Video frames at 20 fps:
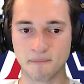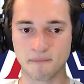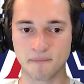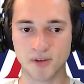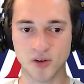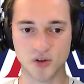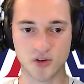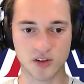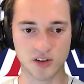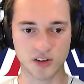
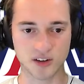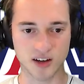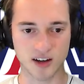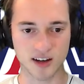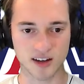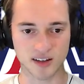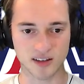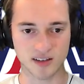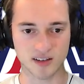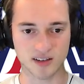You can look
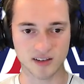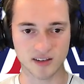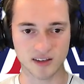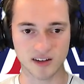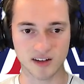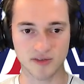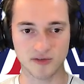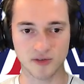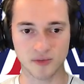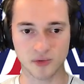at the
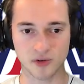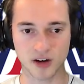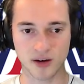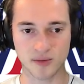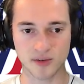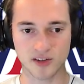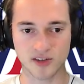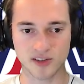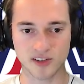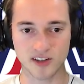different
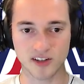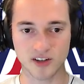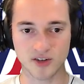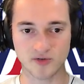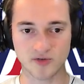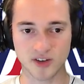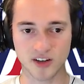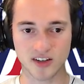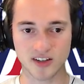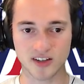parameters here,
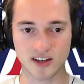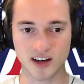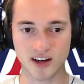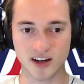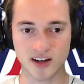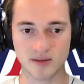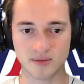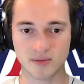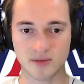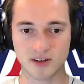
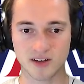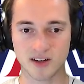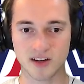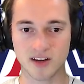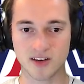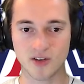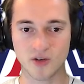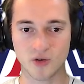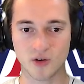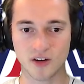runtime,
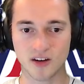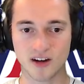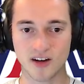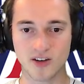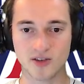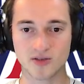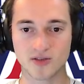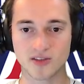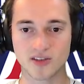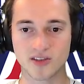core
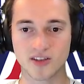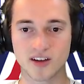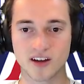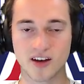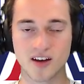count,